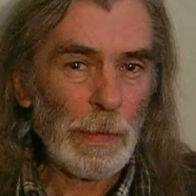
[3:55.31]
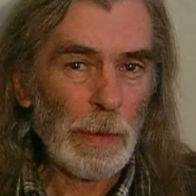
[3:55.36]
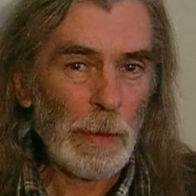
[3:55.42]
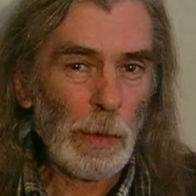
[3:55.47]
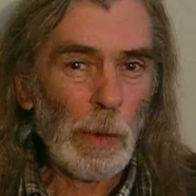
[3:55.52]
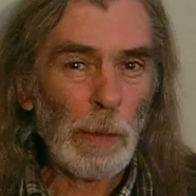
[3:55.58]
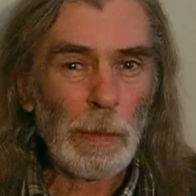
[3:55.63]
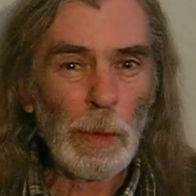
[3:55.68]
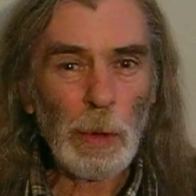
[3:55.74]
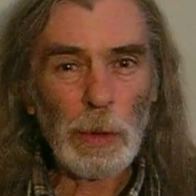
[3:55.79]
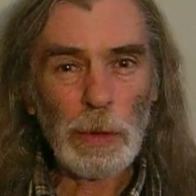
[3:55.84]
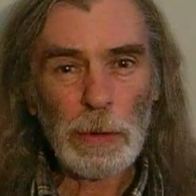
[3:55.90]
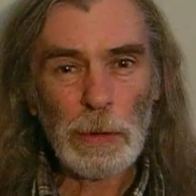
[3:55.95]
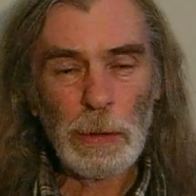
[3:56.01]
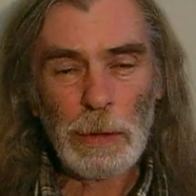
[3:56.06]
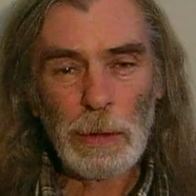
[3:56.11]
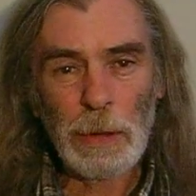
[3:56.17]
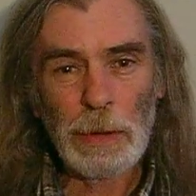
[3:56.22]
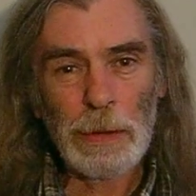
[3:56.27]
your books
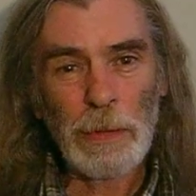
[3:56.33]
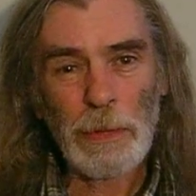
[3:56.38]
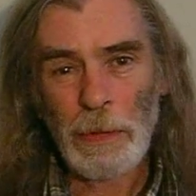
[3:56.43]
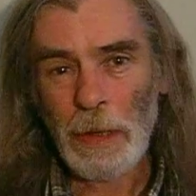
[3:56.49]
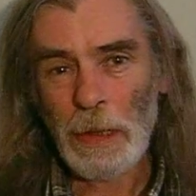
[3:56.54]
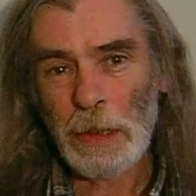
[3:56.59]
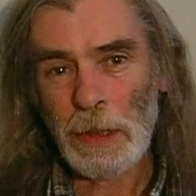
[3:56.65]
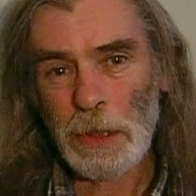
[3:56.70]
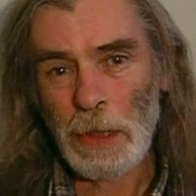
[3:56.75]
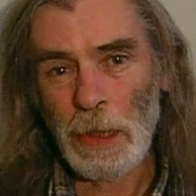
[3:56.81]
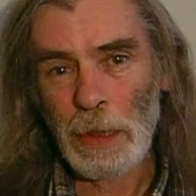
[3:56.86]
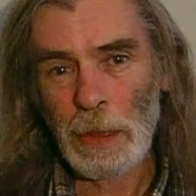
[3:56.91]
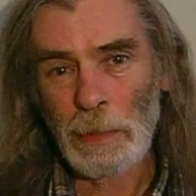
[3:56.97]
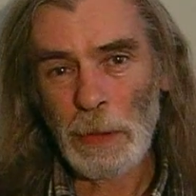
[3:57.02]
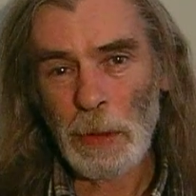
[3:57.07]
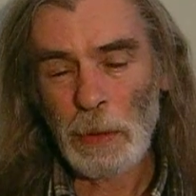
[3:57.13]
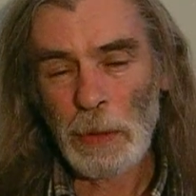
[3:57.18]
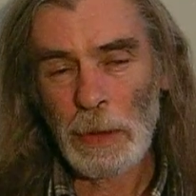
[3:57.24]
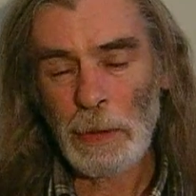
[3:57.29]
that differentiate
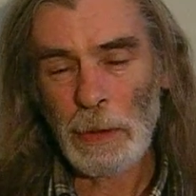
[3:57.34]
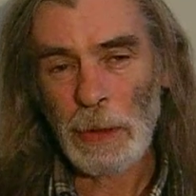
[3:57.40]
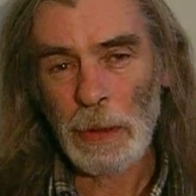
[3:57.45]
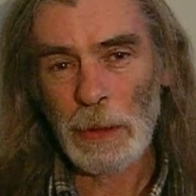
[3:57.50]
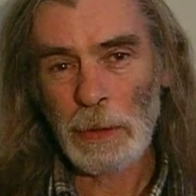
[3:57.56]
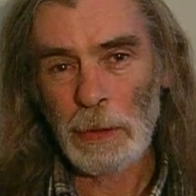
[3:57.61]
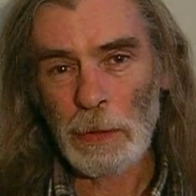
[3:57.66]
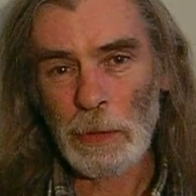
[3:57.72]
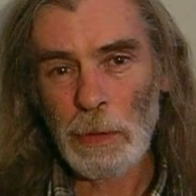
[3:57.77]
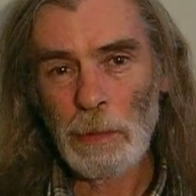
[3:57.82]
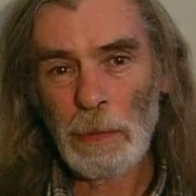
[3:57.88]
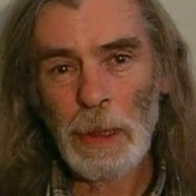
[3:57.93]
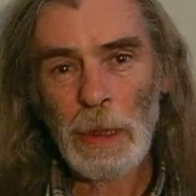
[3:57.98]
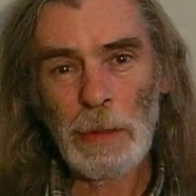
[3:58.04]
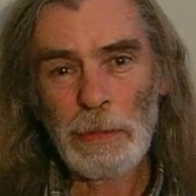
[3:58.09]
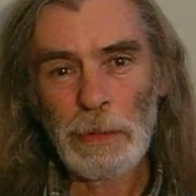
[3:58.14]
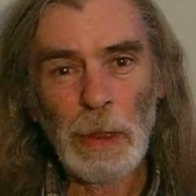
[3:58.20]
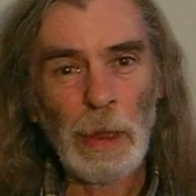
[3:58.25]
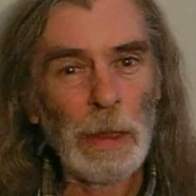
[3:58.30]
between things, you may
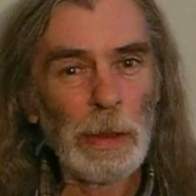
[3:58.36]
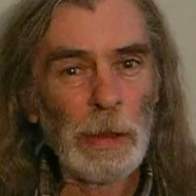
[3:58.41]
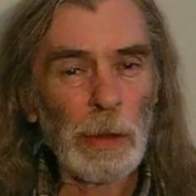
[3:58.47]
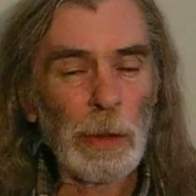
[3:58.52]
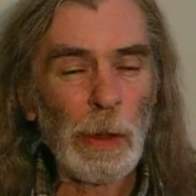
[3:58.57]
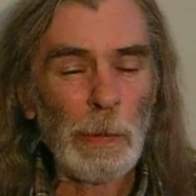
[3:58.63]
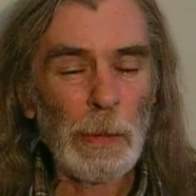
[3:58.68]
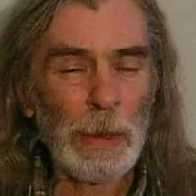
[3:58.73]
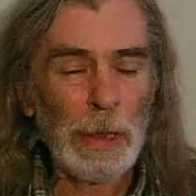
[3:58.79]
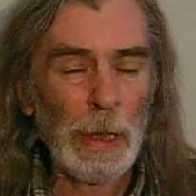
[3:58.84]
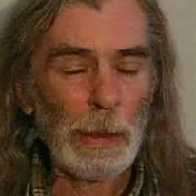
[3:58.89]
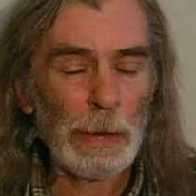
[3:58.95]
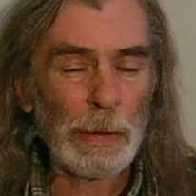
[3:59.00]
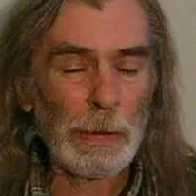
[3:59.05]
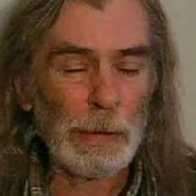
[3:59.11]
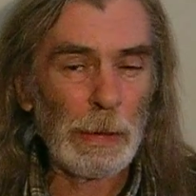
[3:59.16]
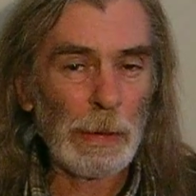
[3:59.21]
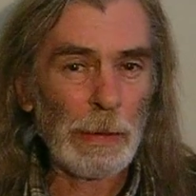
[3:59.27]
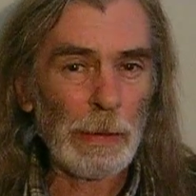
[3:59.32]
find a
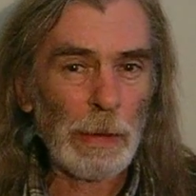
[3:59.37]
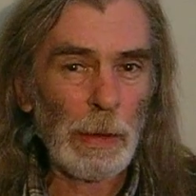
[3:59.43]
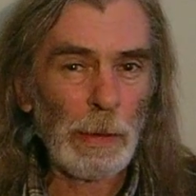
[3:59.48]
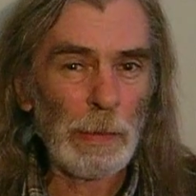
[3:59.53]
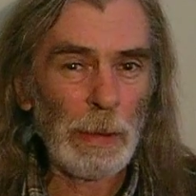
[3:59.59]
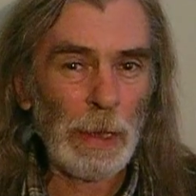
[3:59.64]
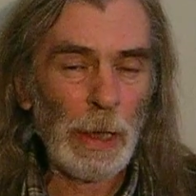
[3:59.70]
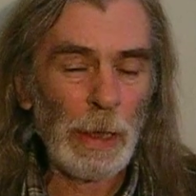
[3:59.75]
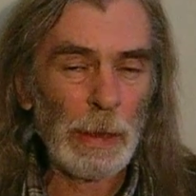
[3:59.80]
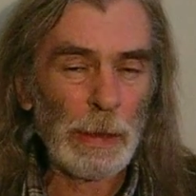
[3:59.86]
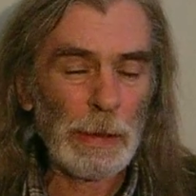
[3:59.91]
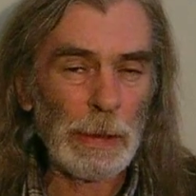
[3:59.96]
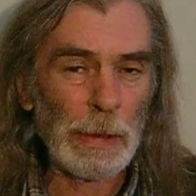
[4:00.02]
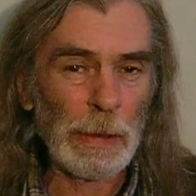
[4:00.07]
commonality